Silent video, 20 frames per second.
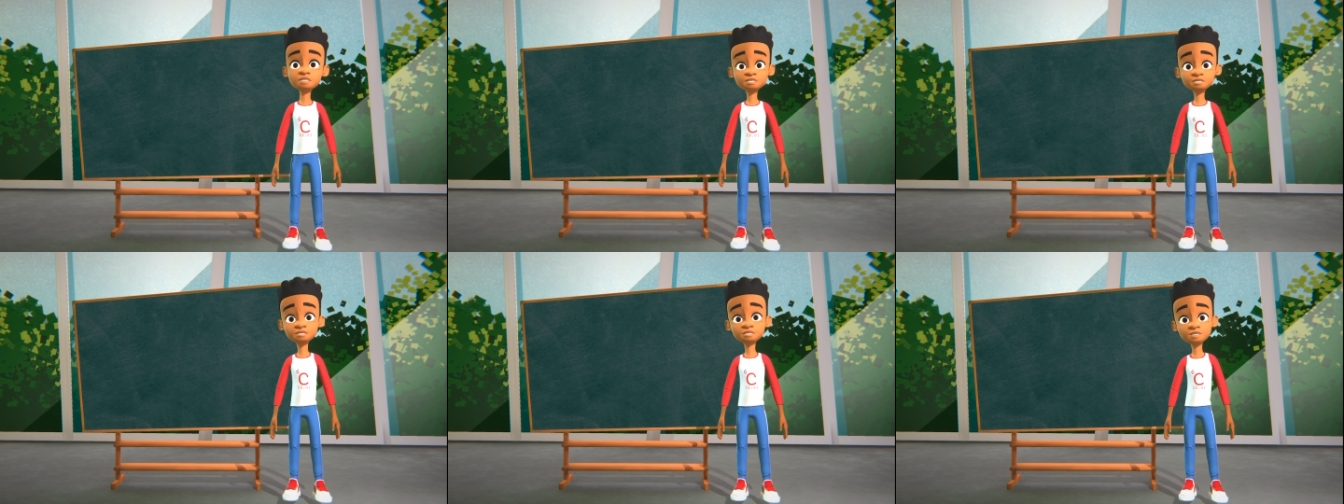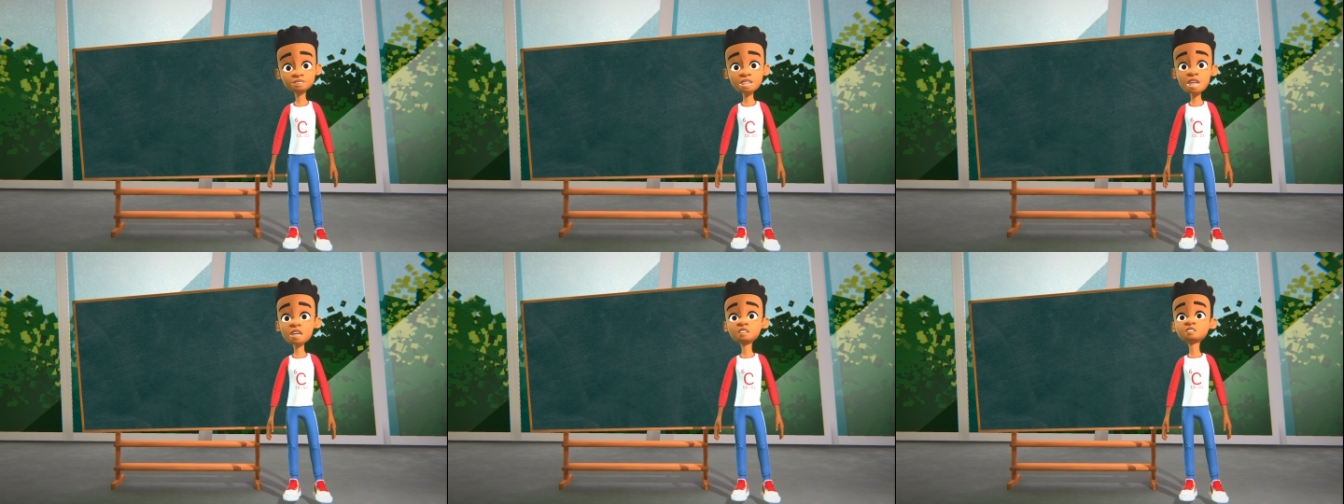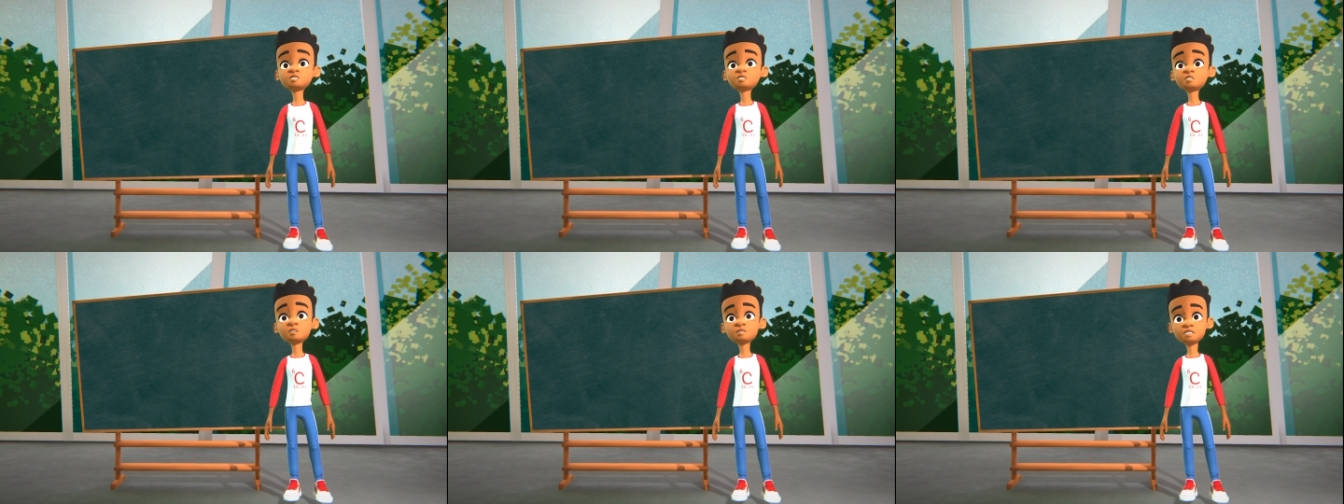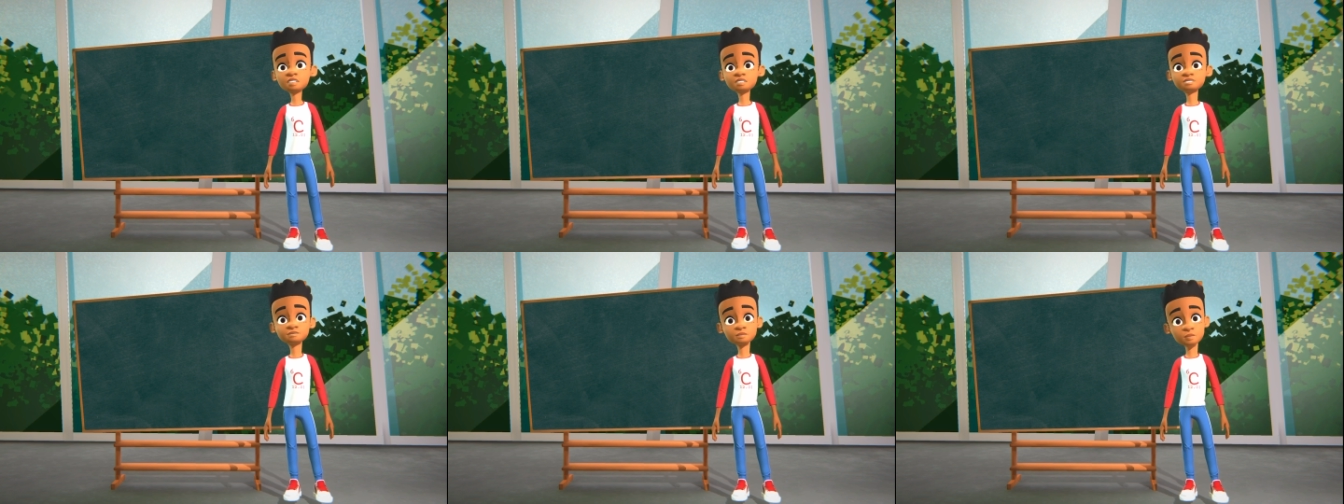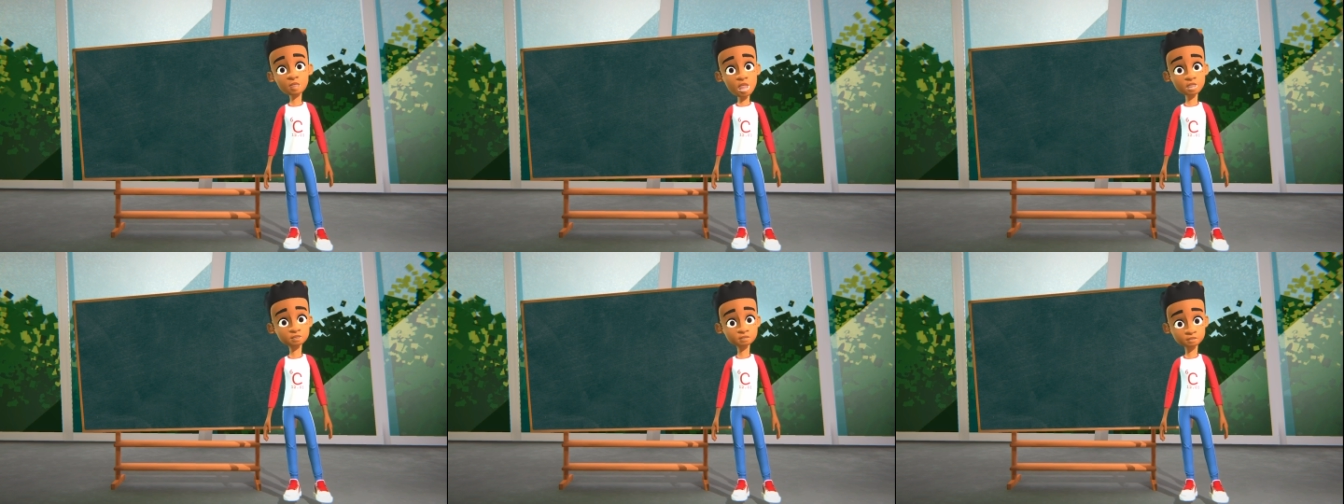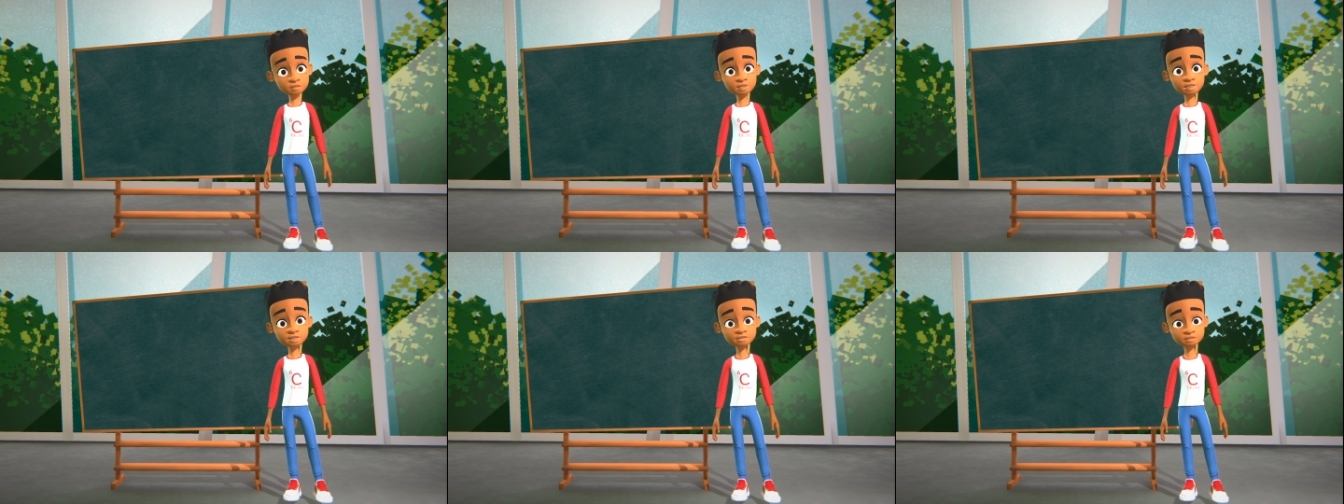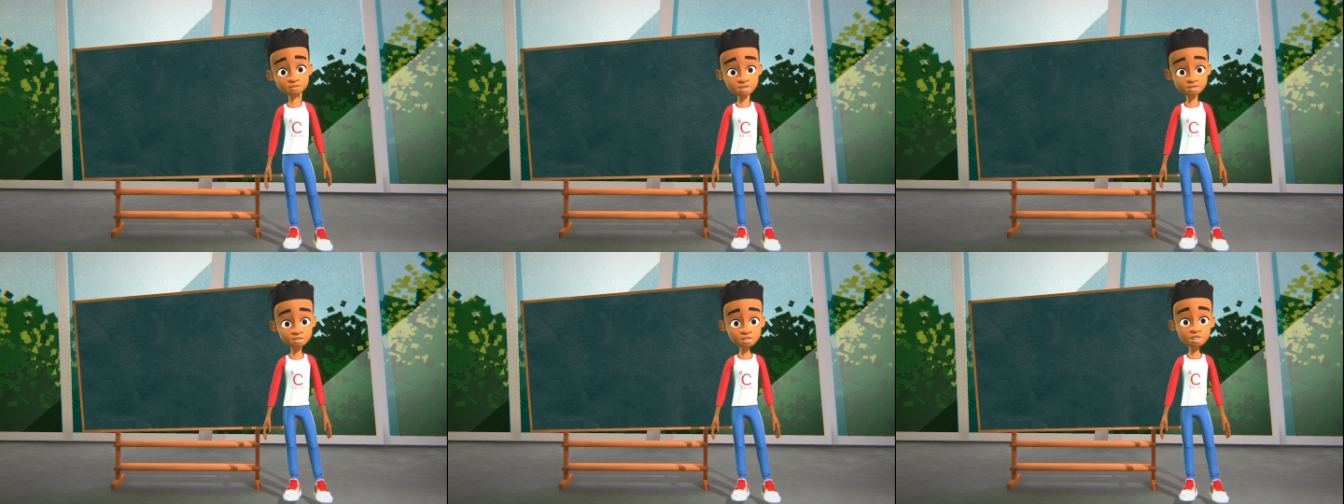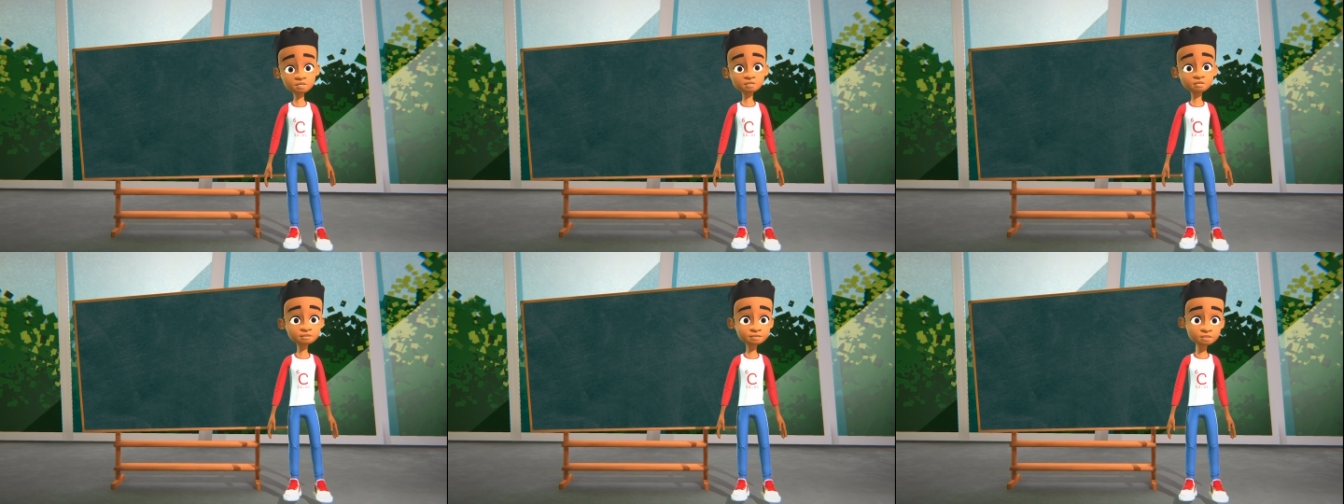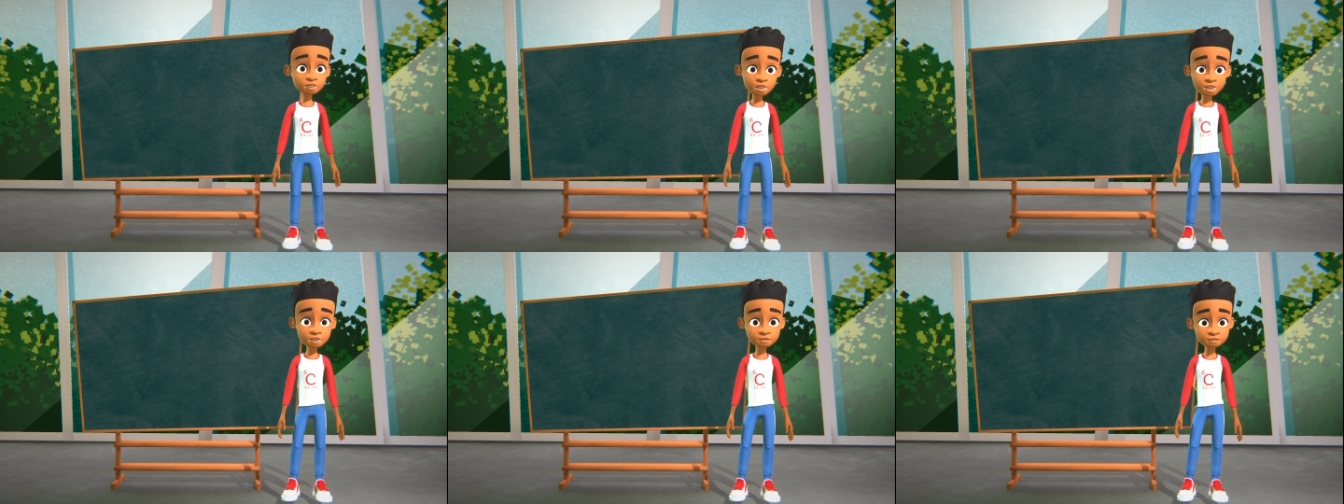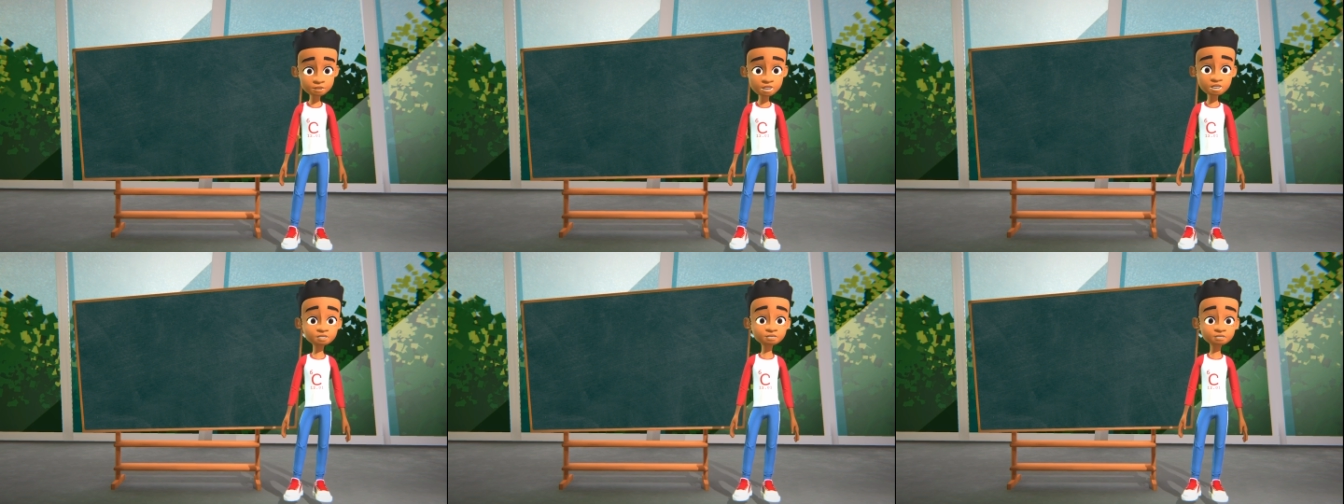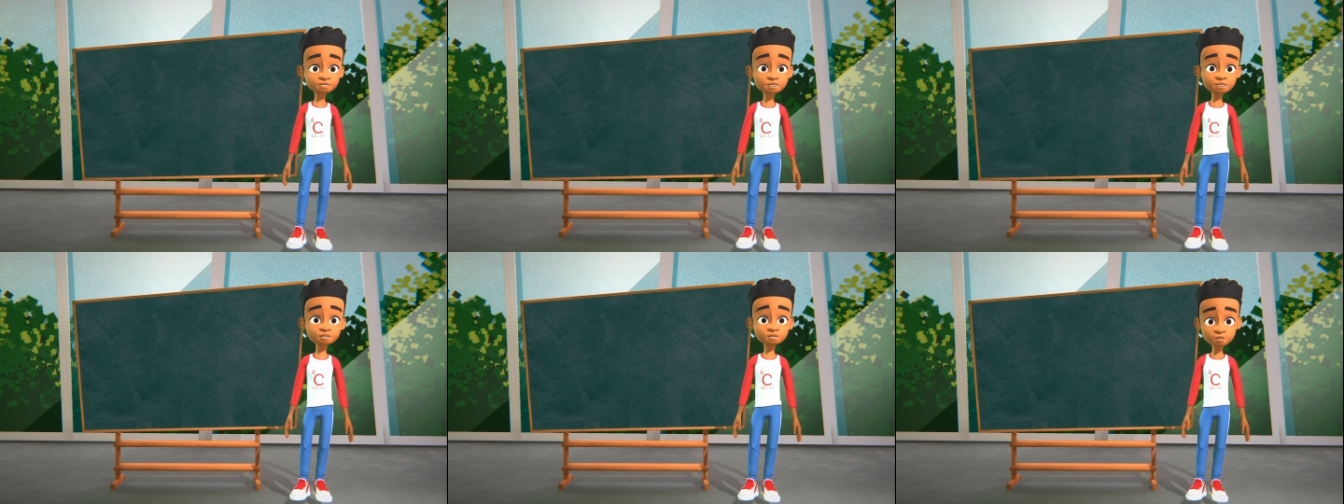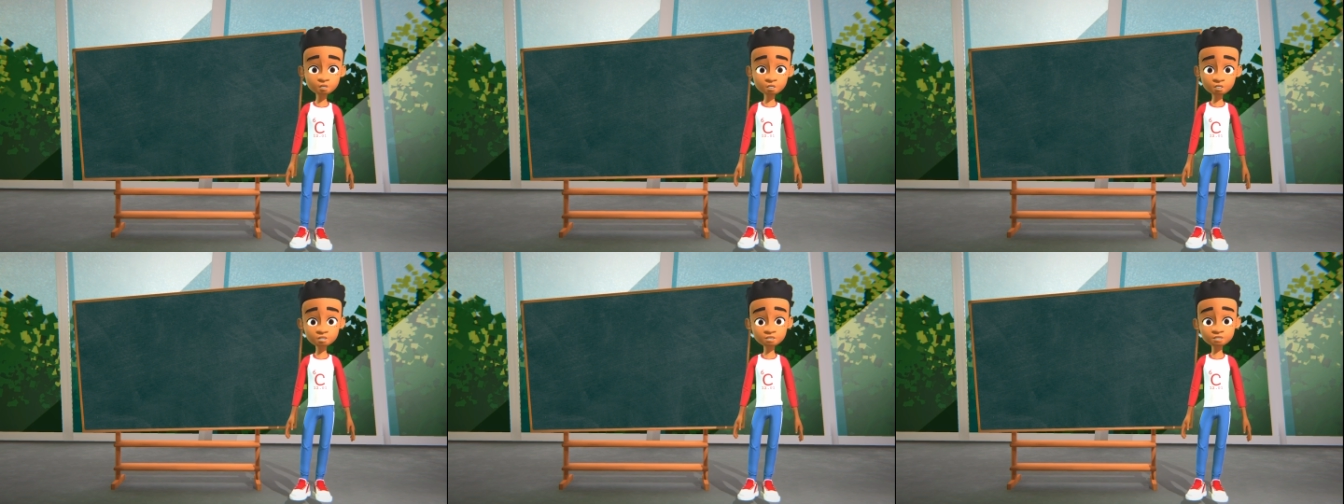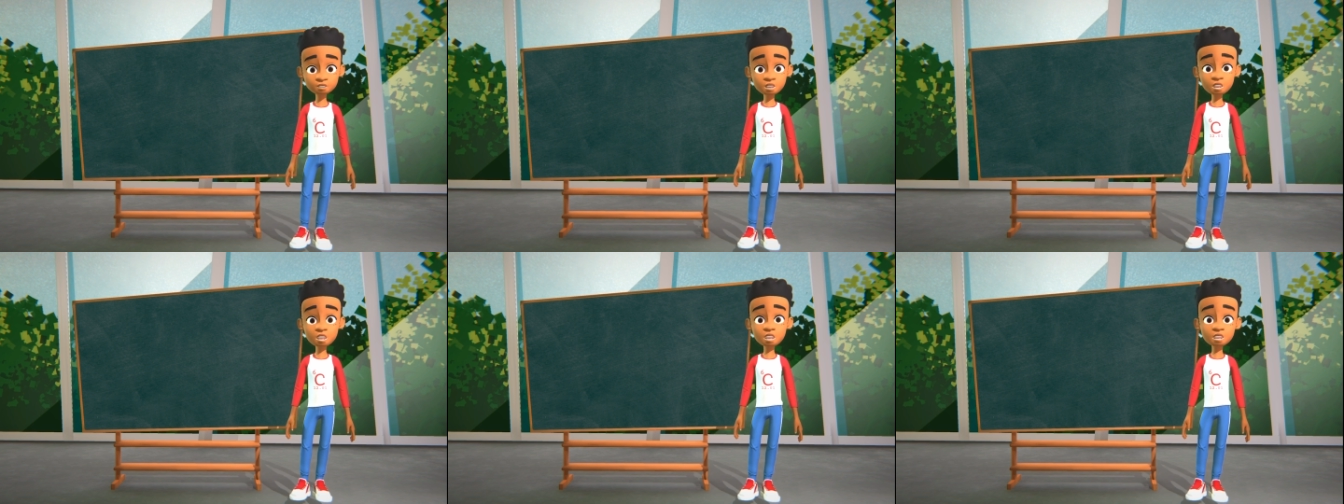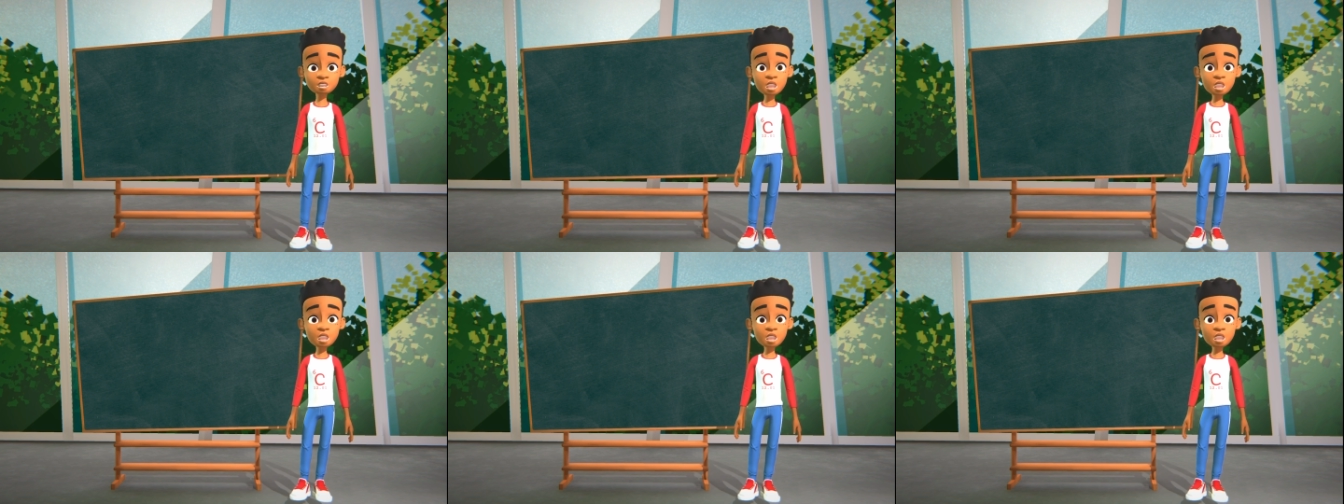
There's a category of matter that doesn't play by strict rules